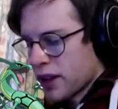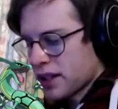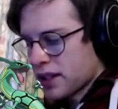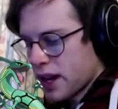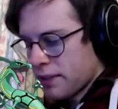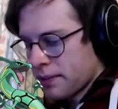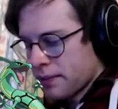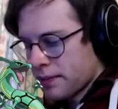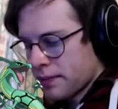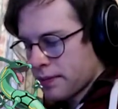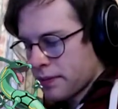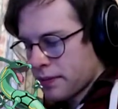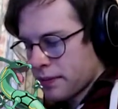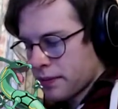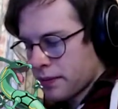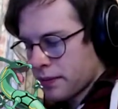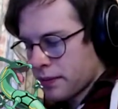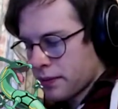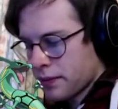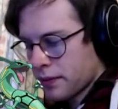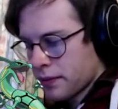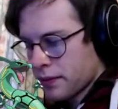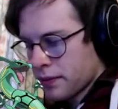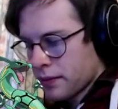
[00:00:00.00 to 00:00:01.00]
I
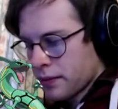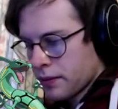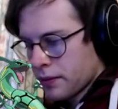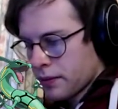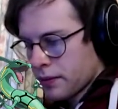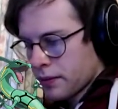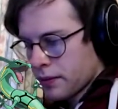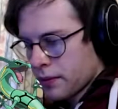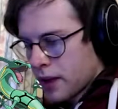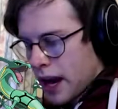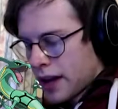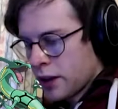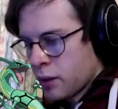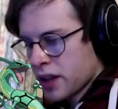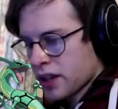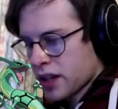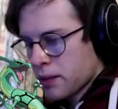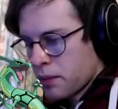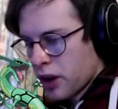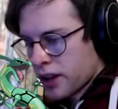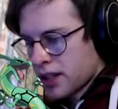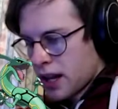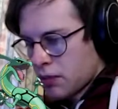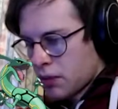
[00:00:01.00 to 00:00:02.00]
think I realized, you
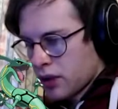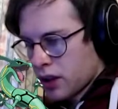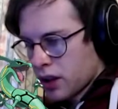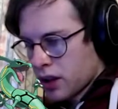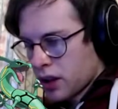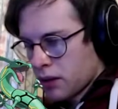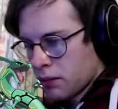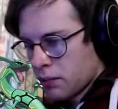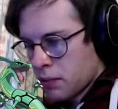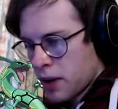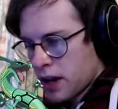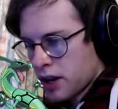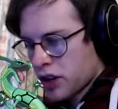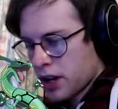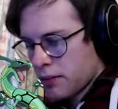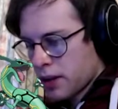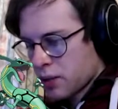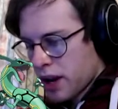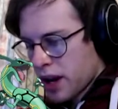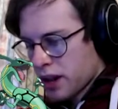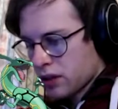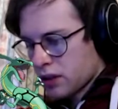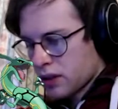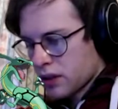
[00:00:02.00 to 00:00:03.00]
know what, he's probably gonna throw
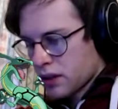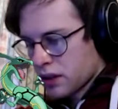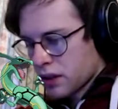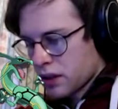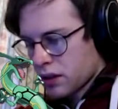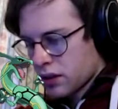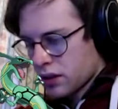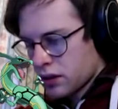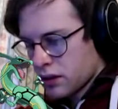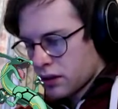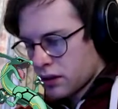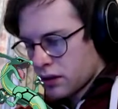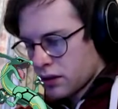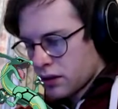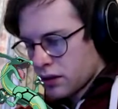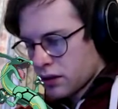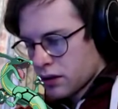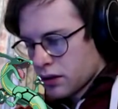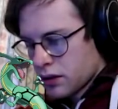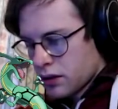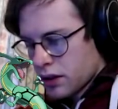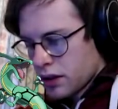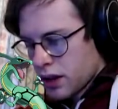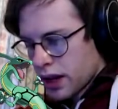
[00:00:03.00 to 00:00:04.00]
Body Slam
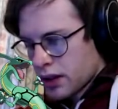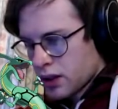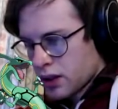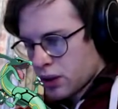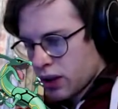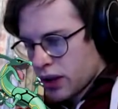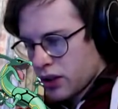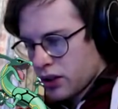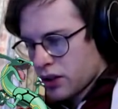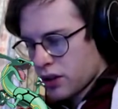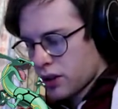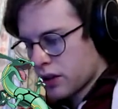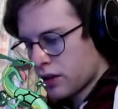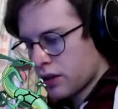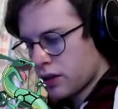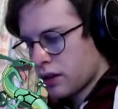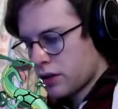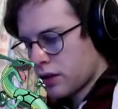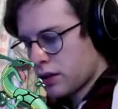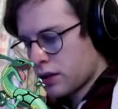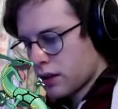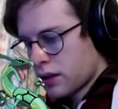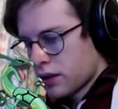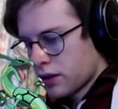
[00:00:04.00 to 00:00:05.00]
because he doesn't want to debuff
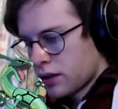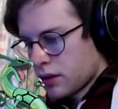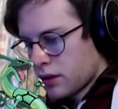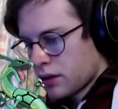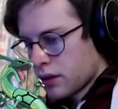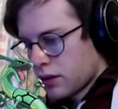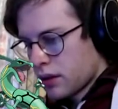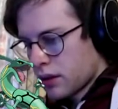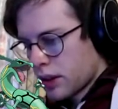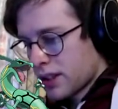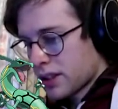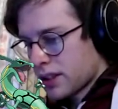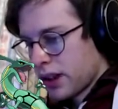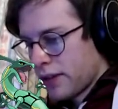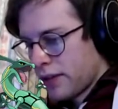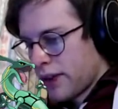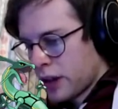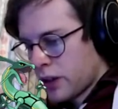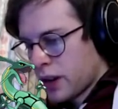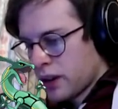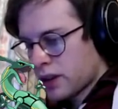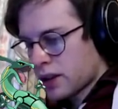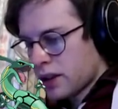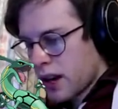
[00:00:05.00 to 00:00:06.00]
himself, so I just let
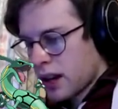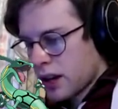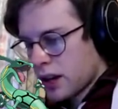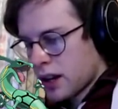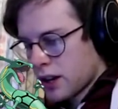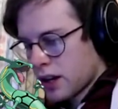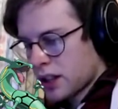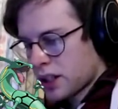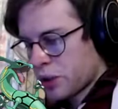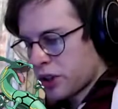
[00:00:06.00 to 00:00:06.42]
it go